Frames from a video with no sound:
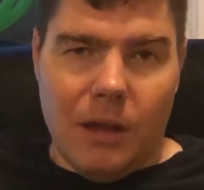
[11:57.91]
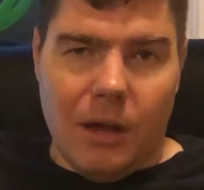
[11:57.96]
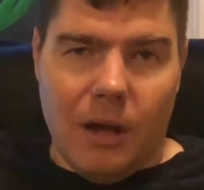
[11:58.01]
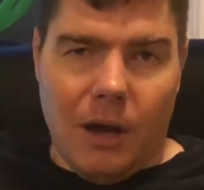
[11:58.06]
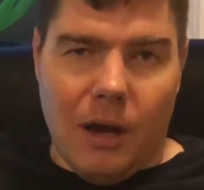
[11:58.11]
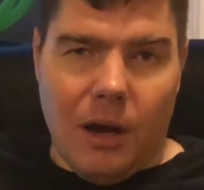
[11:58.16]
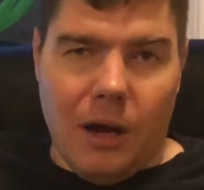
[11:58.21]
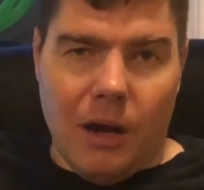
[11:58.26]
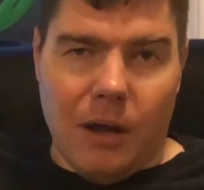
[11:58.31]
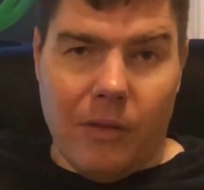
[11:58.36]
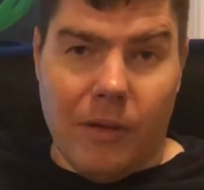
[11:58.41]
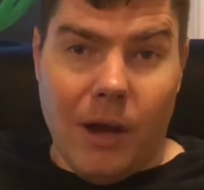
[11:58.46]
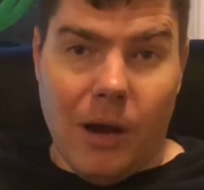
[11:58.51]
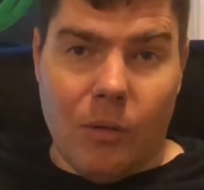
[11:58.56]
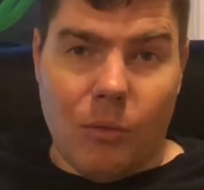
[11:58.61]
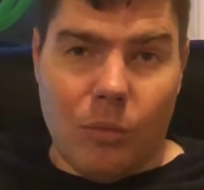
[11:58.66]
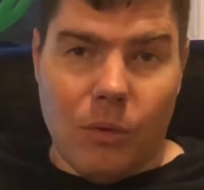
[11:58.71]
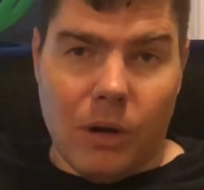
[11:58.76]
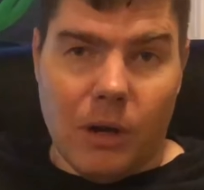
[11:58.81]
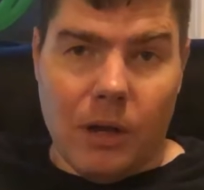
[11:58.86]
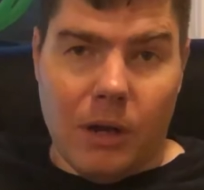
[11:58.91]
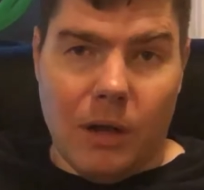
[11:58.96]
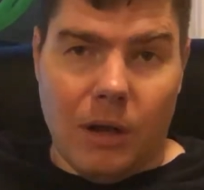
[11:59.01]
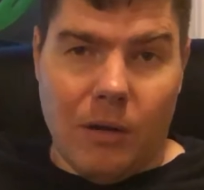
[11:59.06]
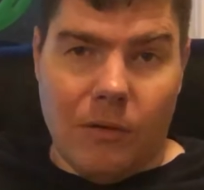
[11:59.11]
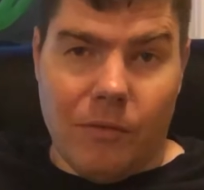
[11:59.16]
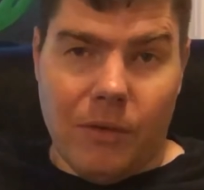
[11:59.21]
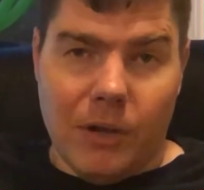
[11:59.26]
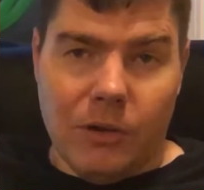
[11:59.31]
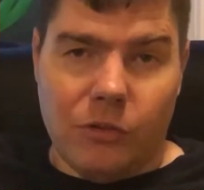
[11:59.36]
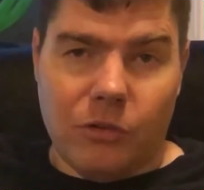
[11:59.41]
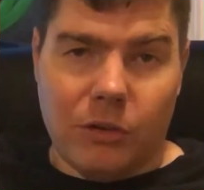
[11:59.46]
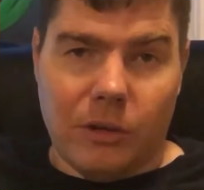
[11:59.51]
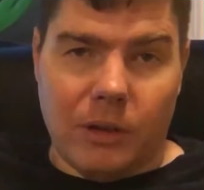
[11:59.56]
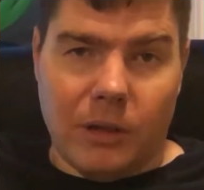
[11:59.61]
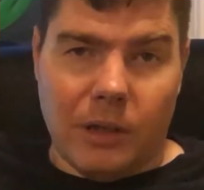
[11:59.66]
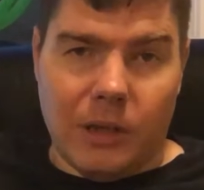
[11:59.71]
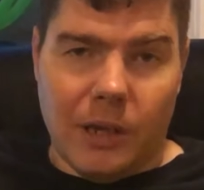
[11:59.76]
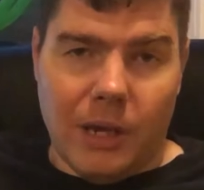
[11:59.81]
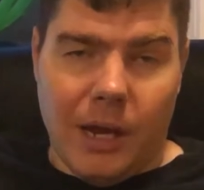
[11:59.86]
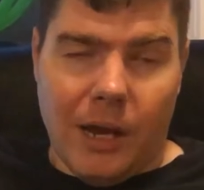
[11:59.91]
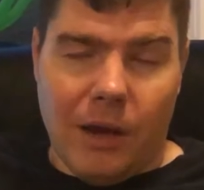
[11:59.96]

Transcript: uh, that we're going to eventually